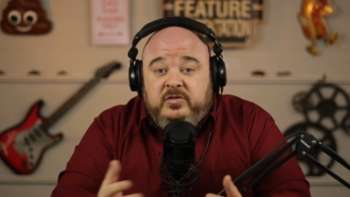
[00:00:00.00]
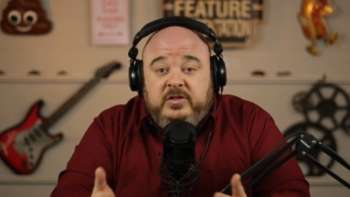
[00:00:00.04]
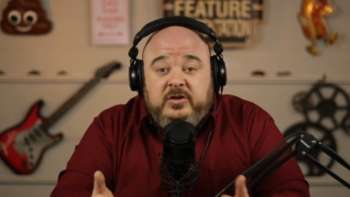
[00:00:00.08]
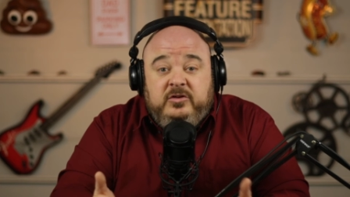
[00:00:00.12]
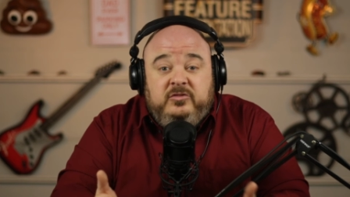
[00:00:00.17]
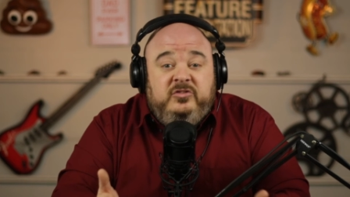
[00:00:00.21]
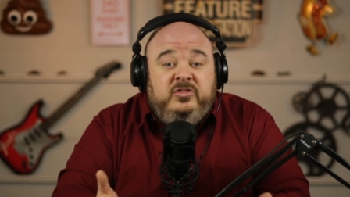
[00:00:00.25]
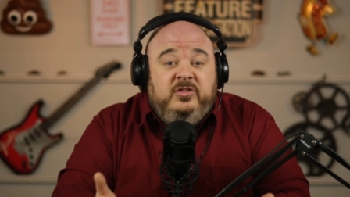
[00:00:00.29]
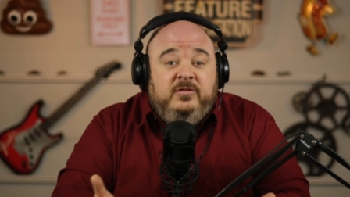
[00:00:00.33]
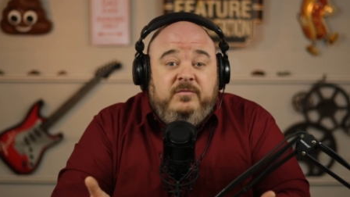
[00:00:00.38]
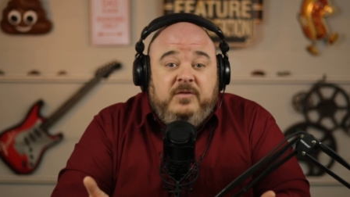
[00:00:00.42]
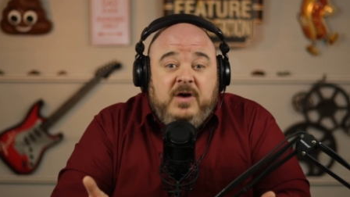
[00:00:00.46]
So
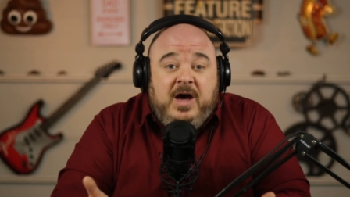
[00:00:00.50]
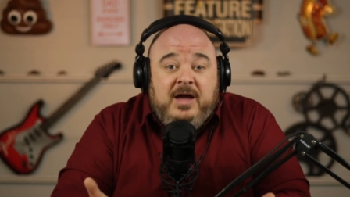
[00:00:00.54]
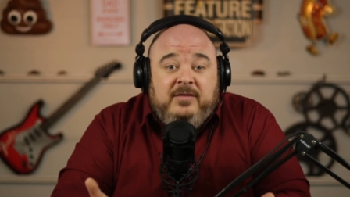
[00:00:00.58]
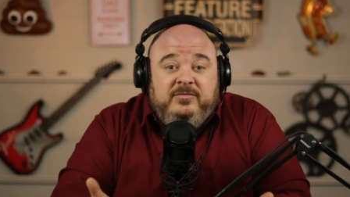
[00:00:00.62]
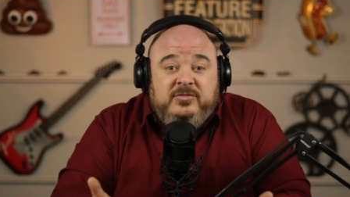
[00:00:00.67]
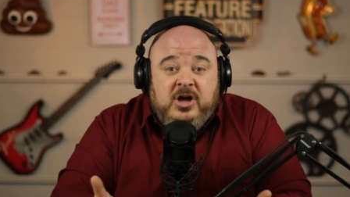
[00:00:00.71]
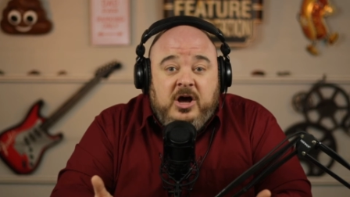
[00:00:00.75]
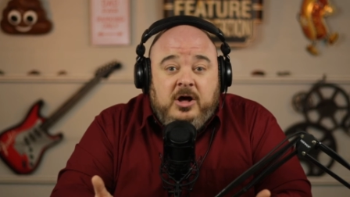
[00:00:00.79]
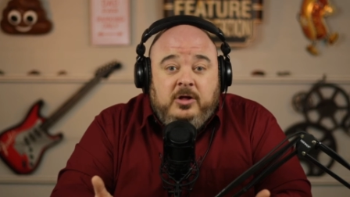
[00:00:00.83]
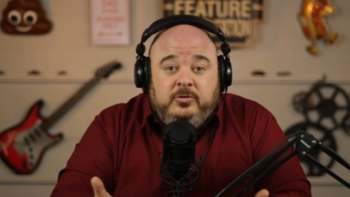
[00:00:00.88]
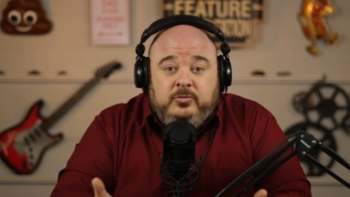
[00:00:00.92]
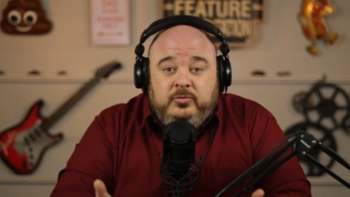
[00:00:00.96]
there's the
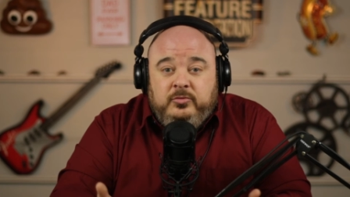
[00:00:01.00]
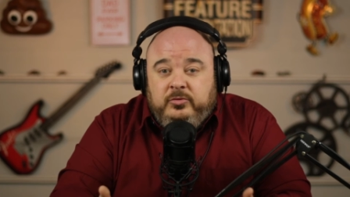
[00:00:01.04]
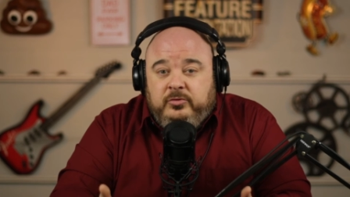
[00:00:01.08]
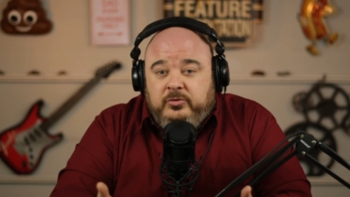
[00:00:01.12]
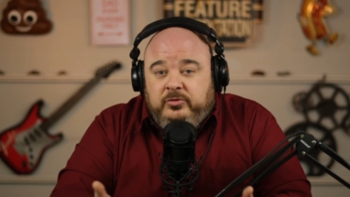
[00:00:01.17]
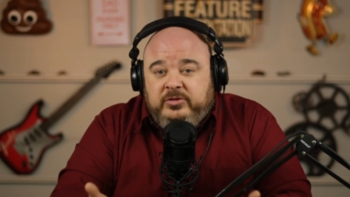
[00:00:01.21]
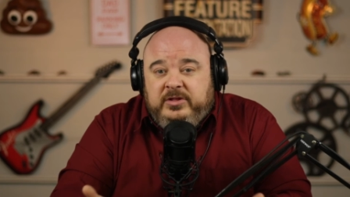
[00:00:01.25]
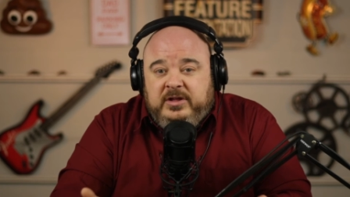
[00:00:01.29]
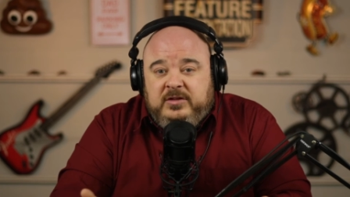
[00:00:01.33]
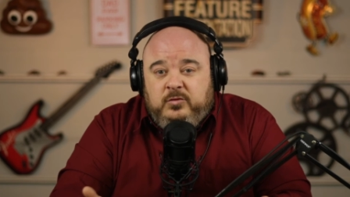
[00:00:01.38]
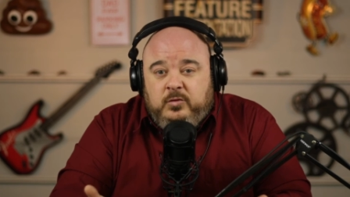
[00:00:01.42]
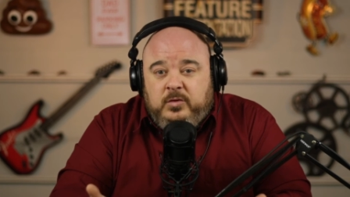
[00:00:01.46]
$5
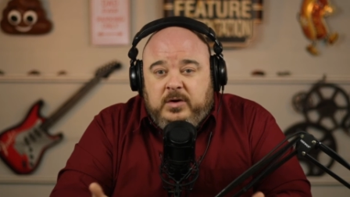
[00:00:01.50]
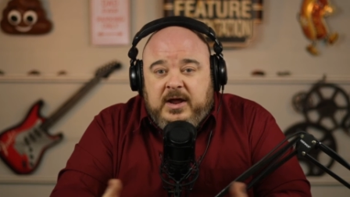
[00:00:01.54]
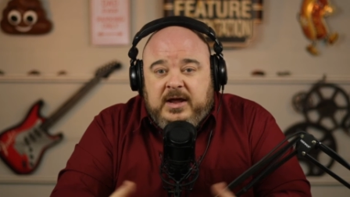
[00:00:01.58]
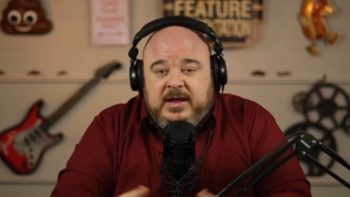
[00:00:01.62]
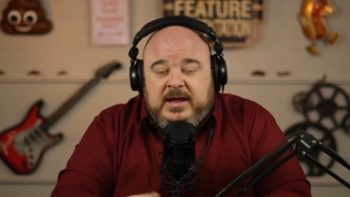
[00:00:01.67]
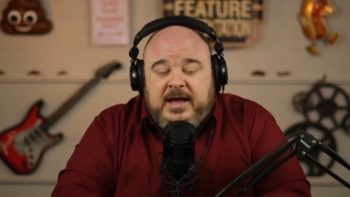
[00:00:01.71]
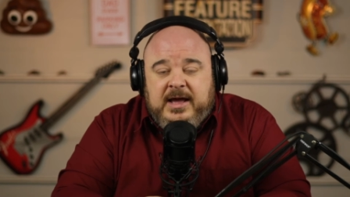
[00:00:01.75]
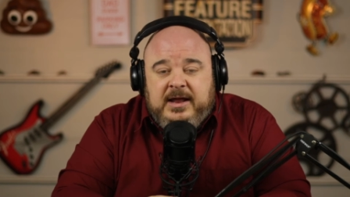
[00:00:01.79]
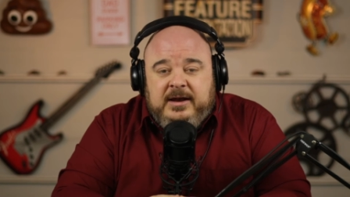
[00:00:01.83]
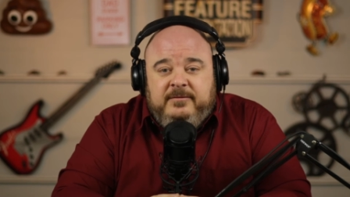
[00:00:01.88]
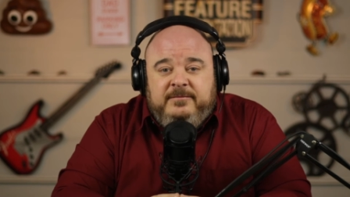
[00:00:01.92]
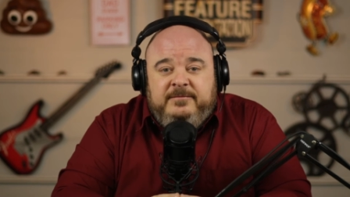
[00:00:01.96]
rule. That's what I
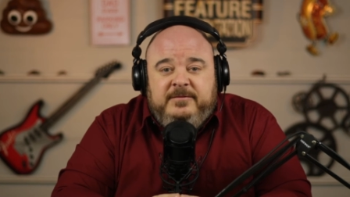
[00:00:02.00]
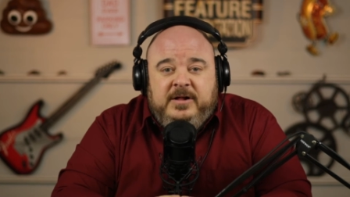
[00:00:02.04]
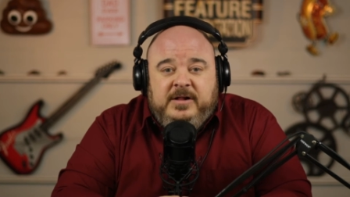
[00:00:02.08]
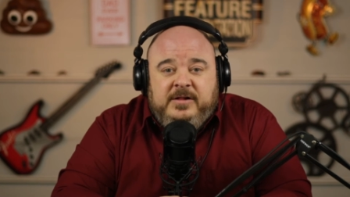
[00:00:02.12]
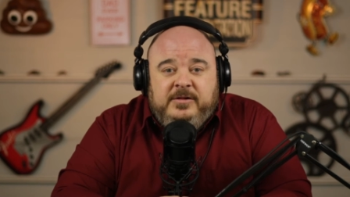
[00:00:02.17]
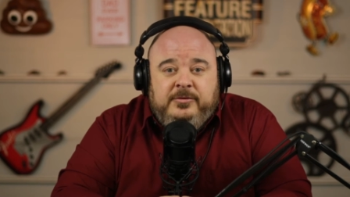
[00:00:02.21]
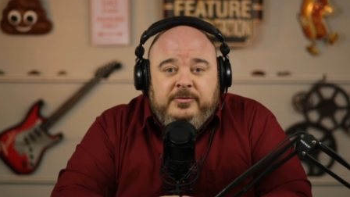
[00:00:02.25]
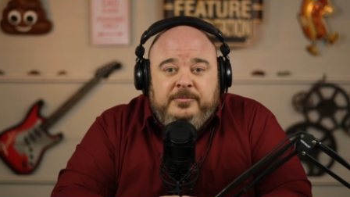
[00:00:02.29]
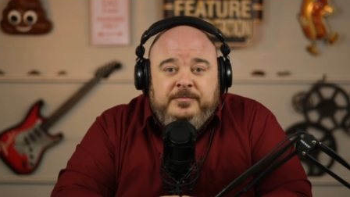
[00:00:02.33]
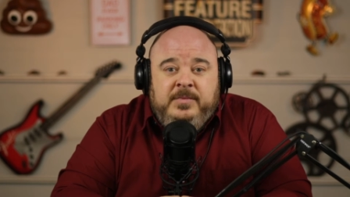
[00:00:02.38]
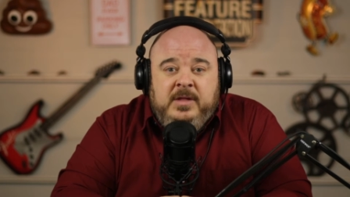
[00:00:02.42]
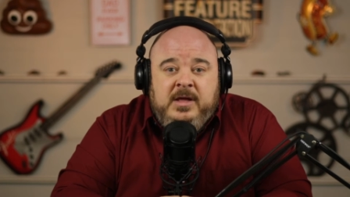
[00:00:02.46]
kind of
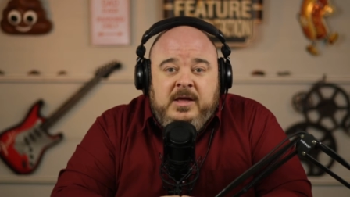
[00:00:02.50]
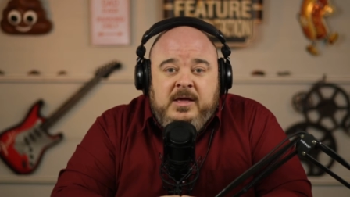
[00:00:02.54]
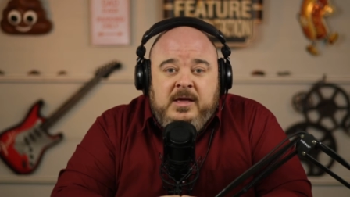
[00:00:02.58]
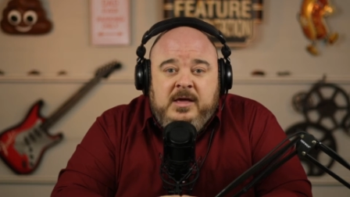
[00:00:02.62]
follow.